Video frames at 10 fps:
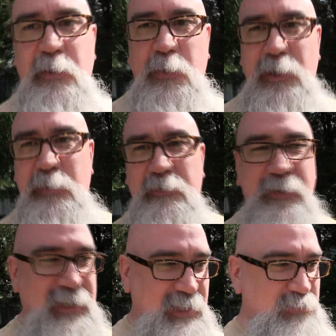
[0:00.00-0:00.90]
Wouldn't it be
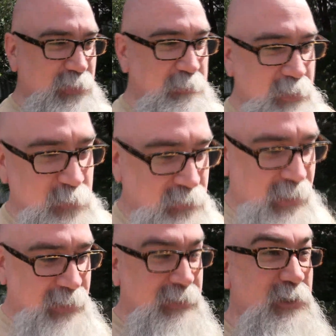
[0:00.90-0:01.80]
funny if somebody was
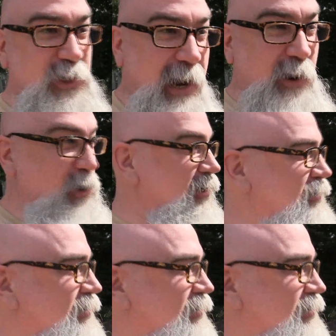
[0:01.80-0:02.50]
taking a shower